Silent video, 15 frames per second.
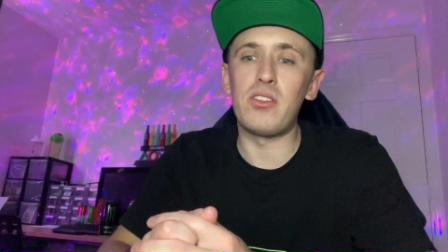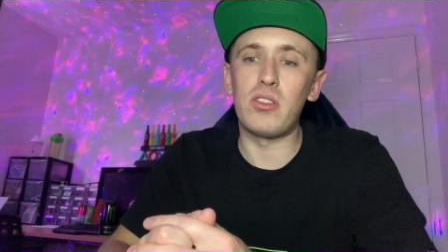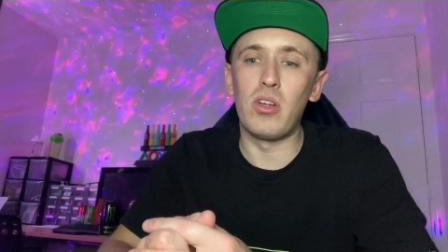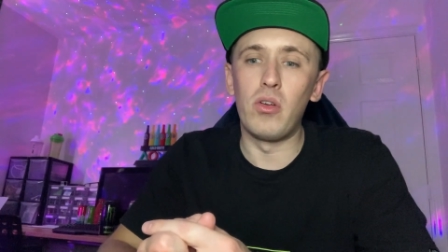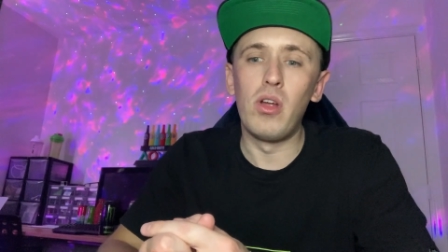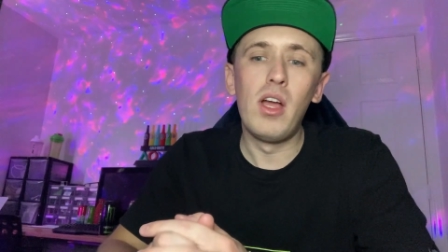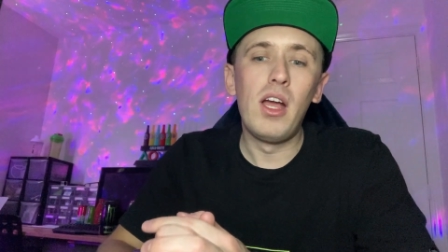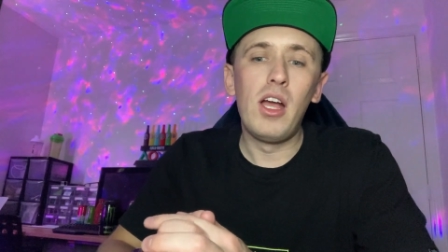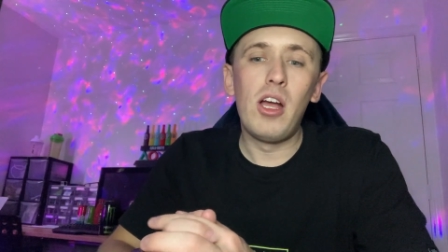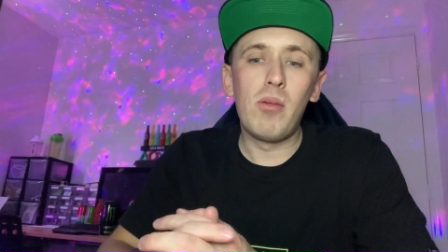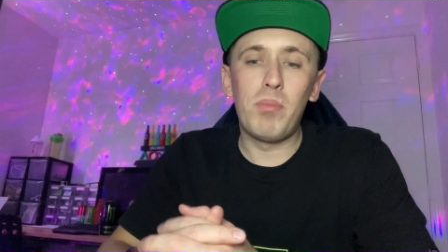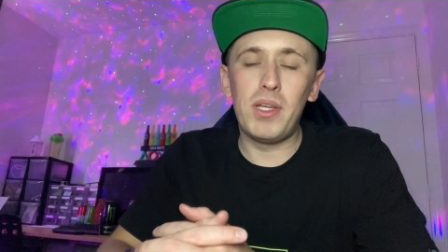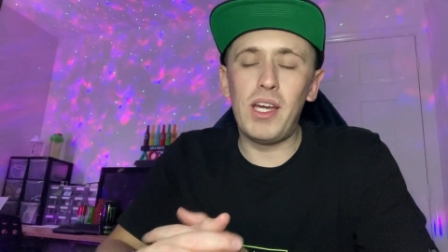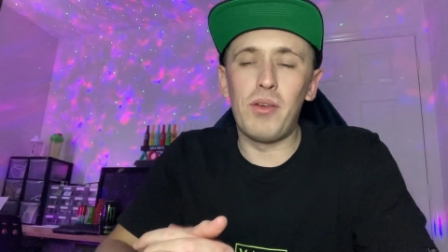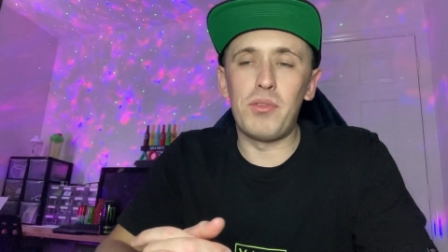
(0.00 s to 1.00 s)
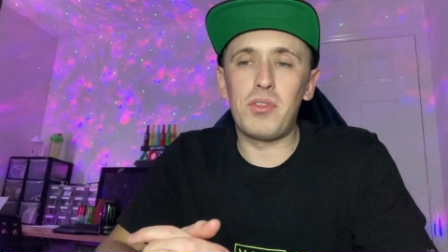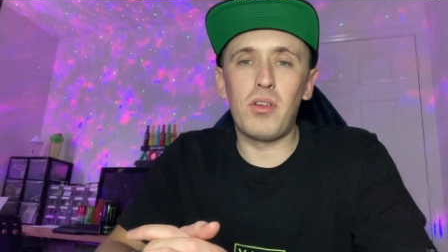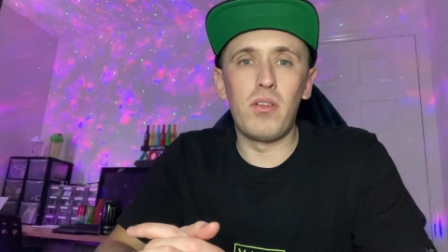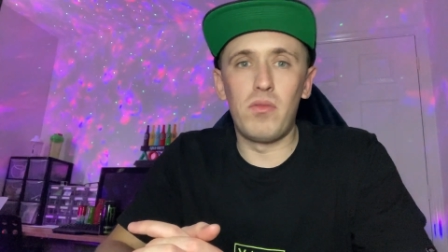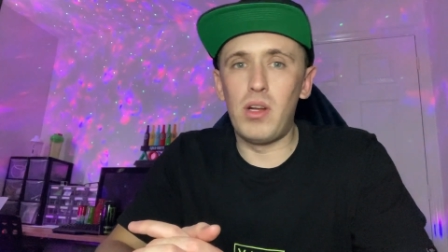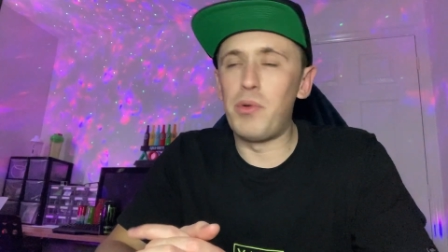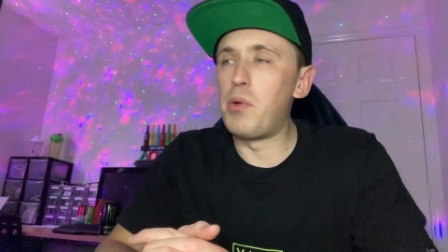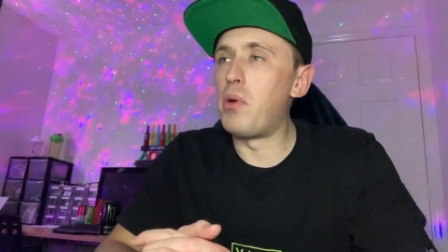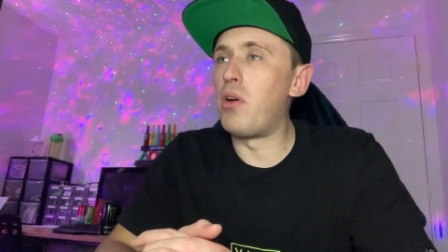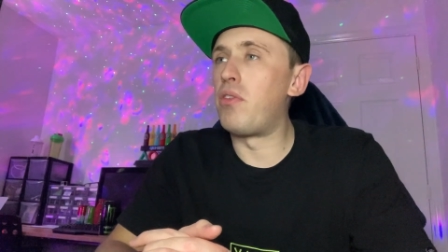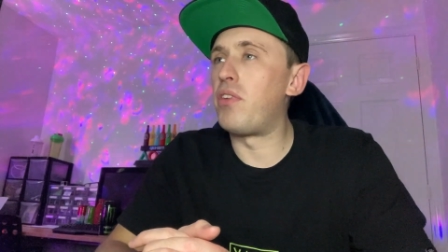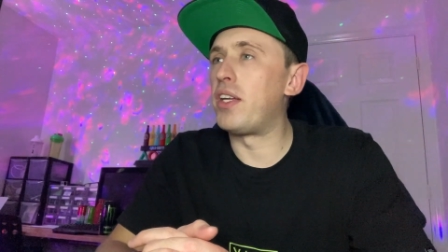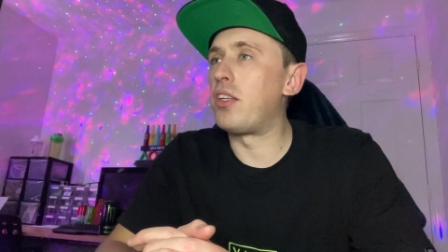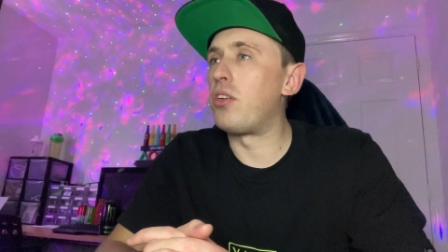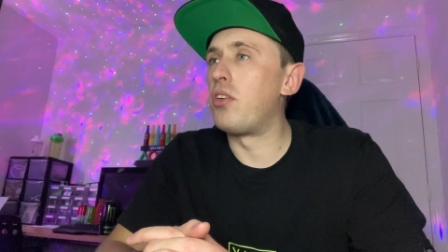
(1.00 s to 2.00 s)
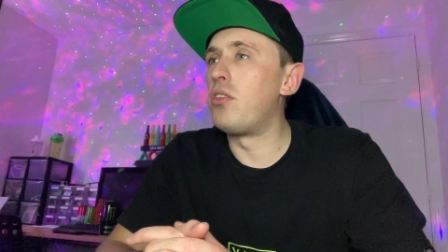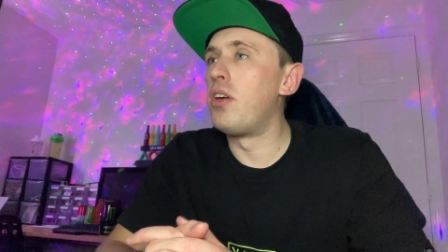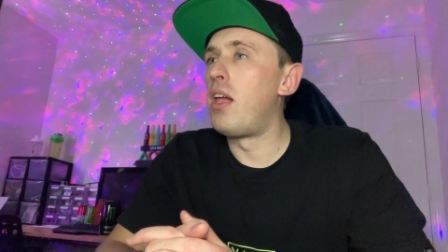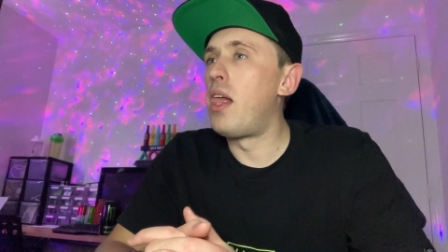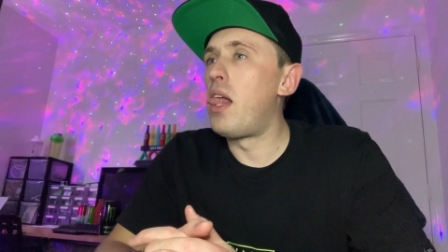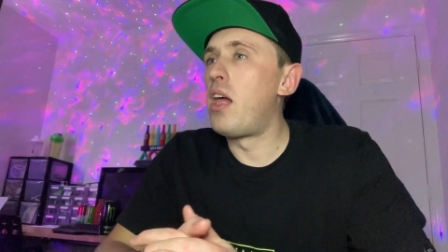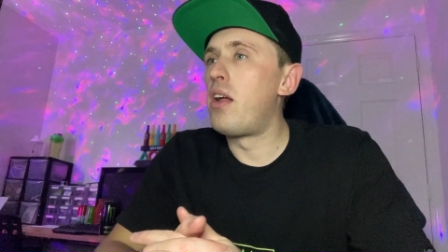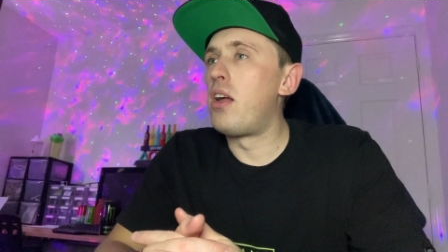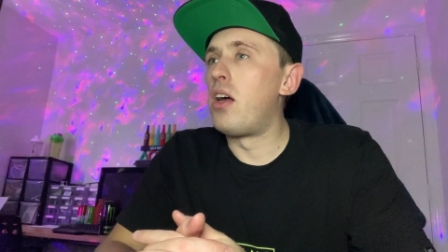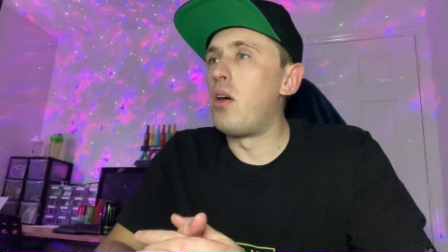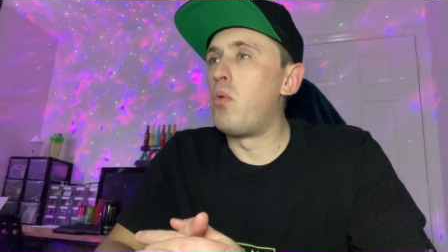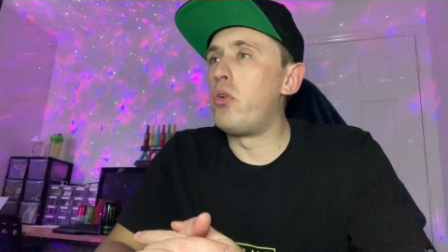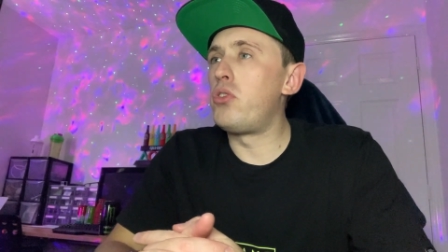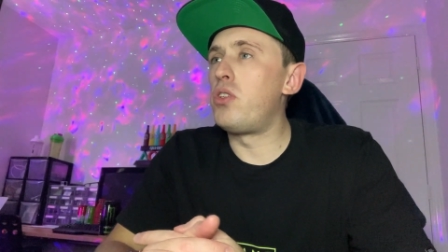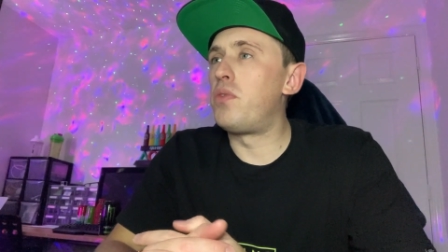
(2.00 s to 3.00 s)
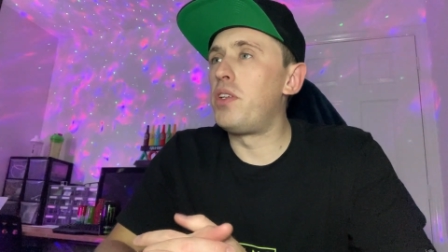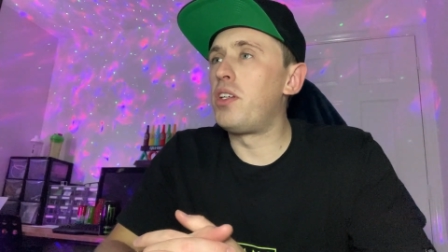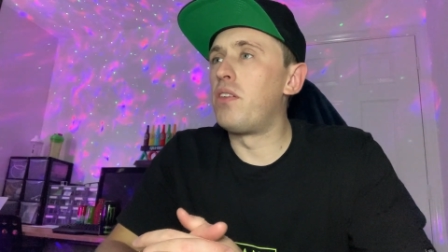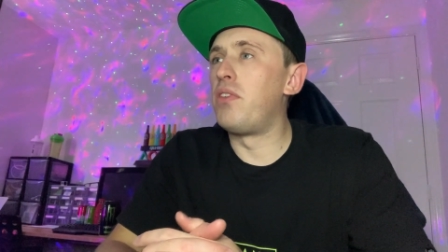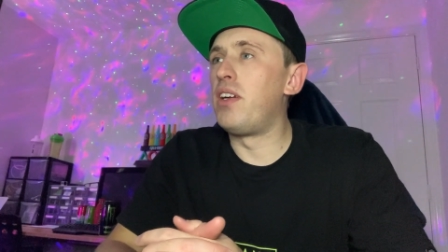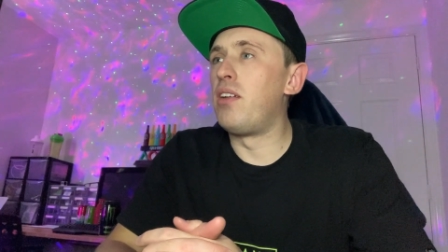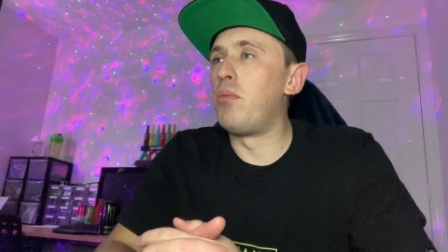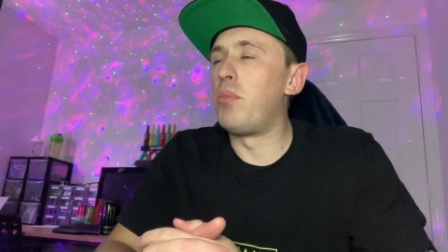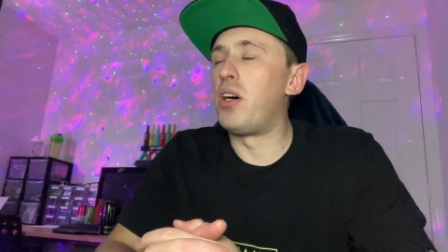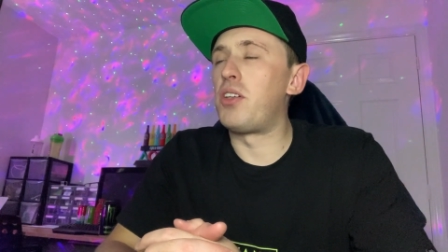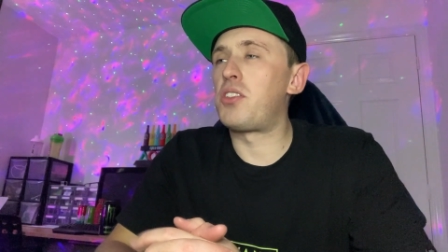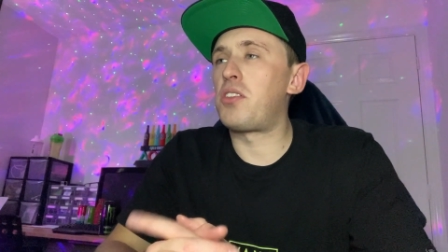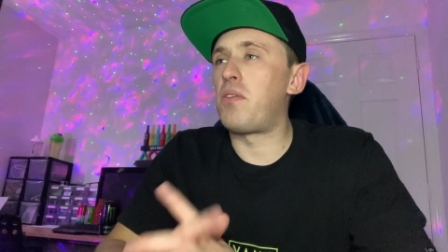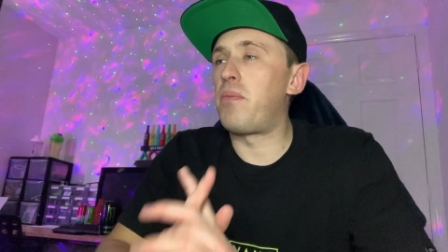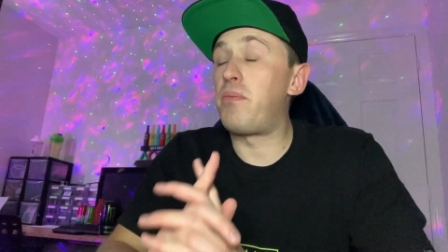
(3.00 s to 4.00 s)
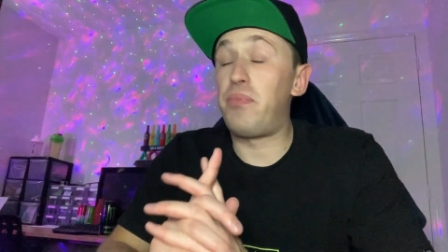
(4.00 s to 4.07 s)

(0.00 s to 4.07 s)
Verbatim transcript: So, but yeah, it's going very well, thank you. What do you think of Elon Musk?